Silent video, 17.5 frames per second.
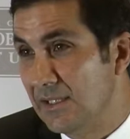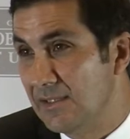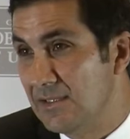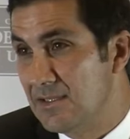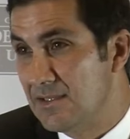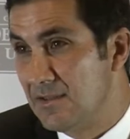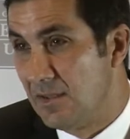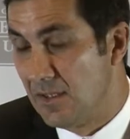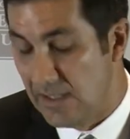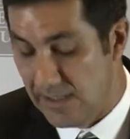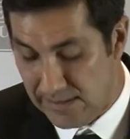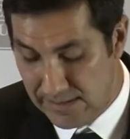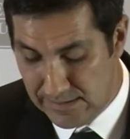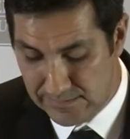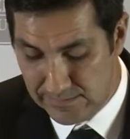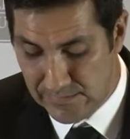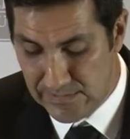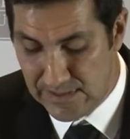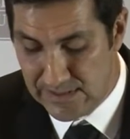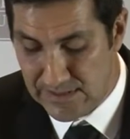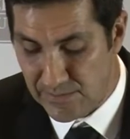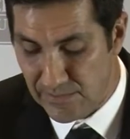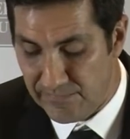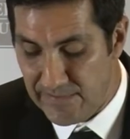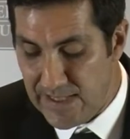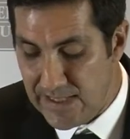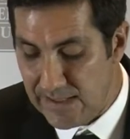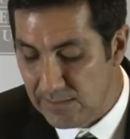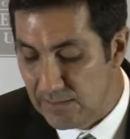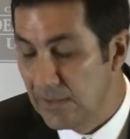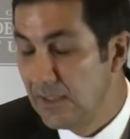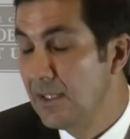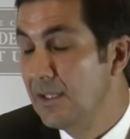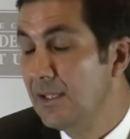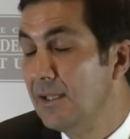designed to prevent,
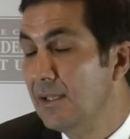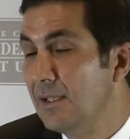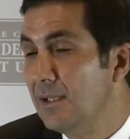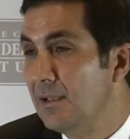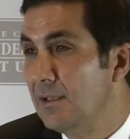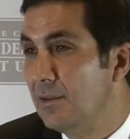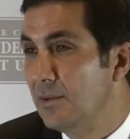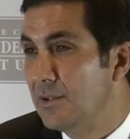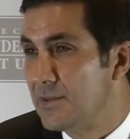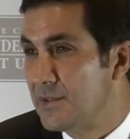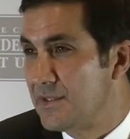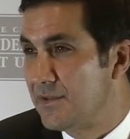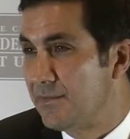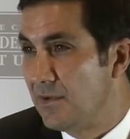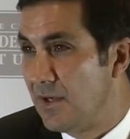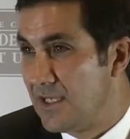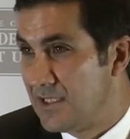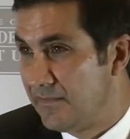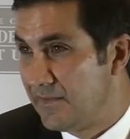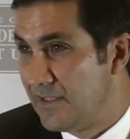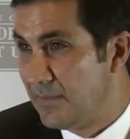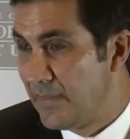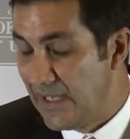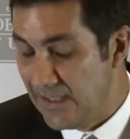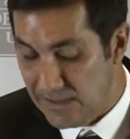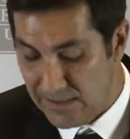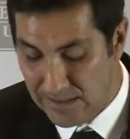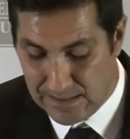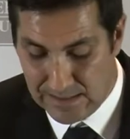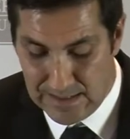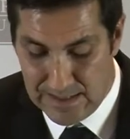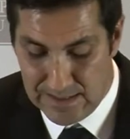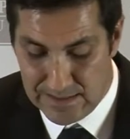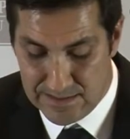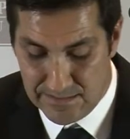which was the rise of a dependent
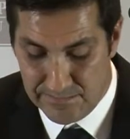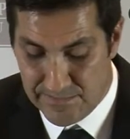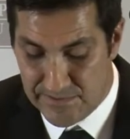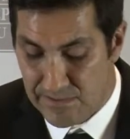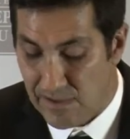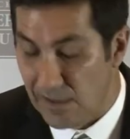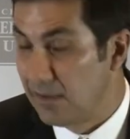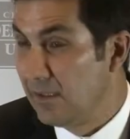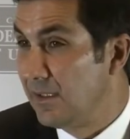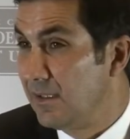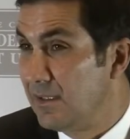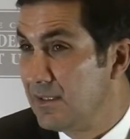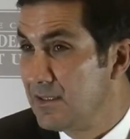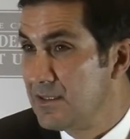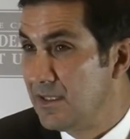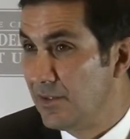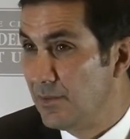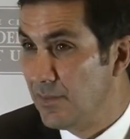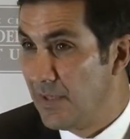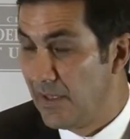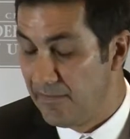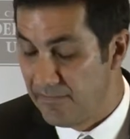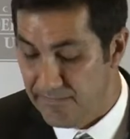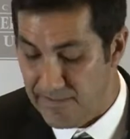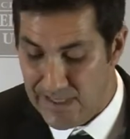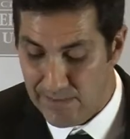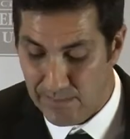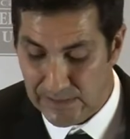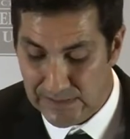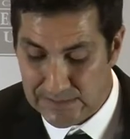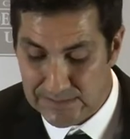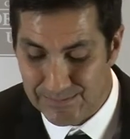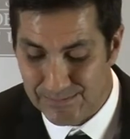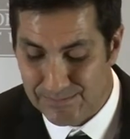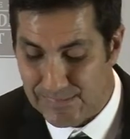class of struggling single mother
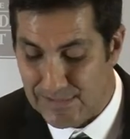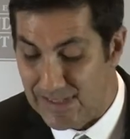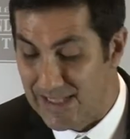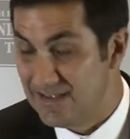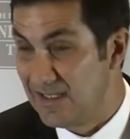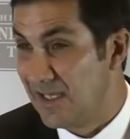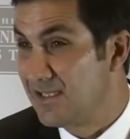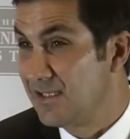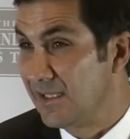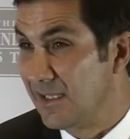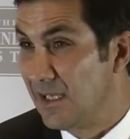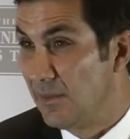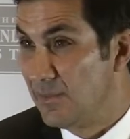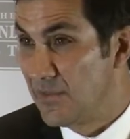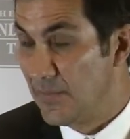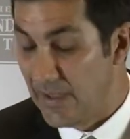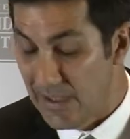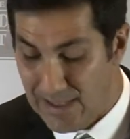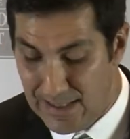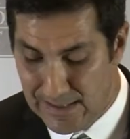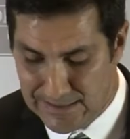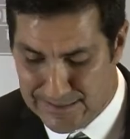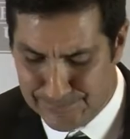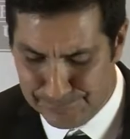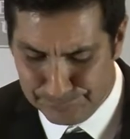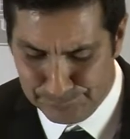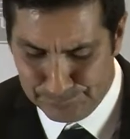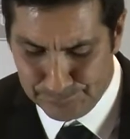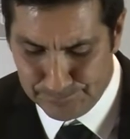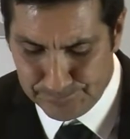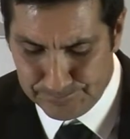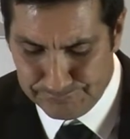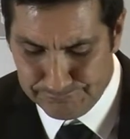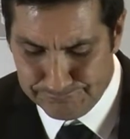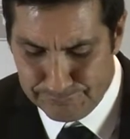families, has actually come to pass.
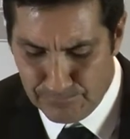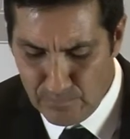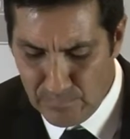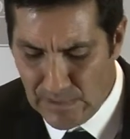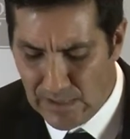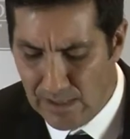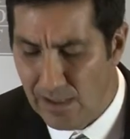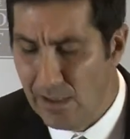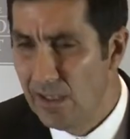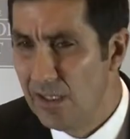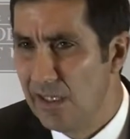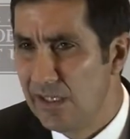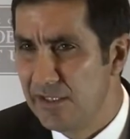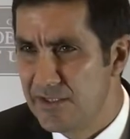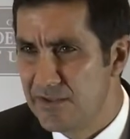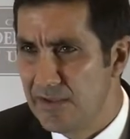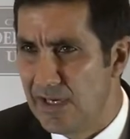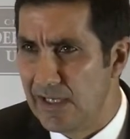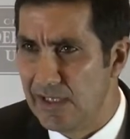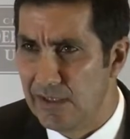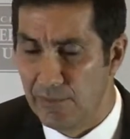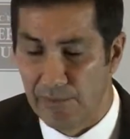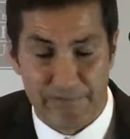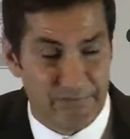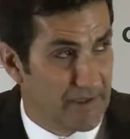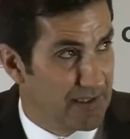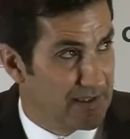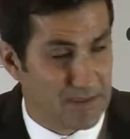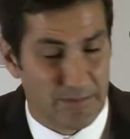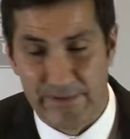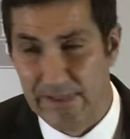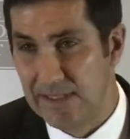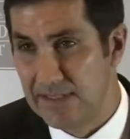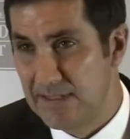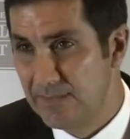In Australia, and we've seen some of
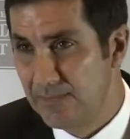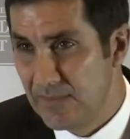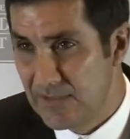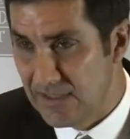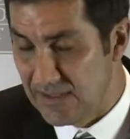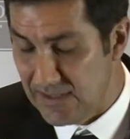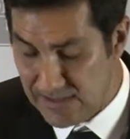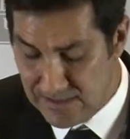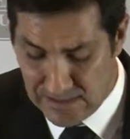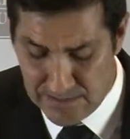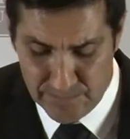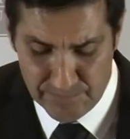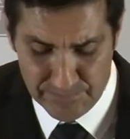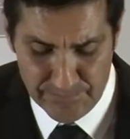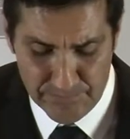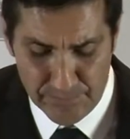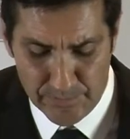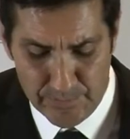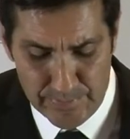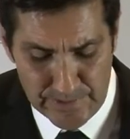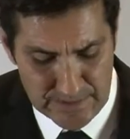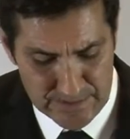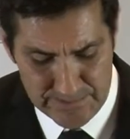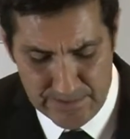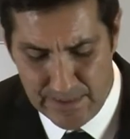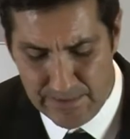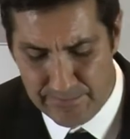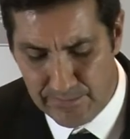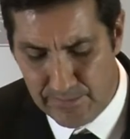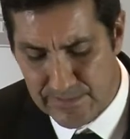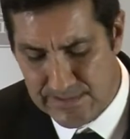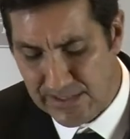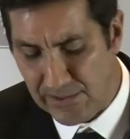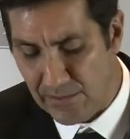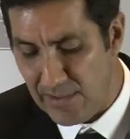these statistics before, but in Australia,
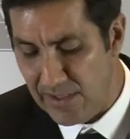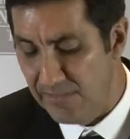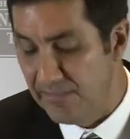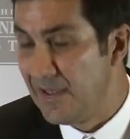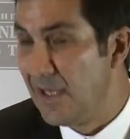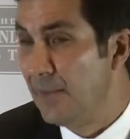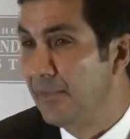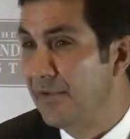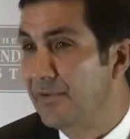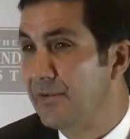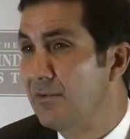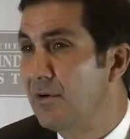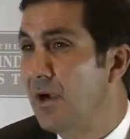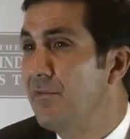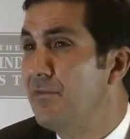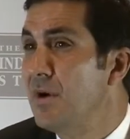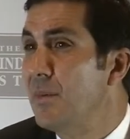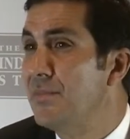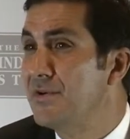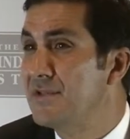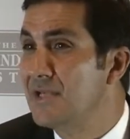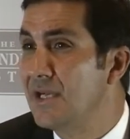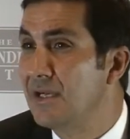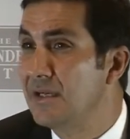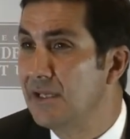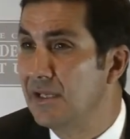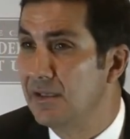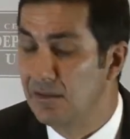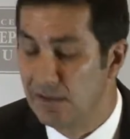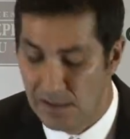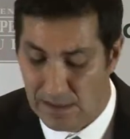single mother families are overrepresented in,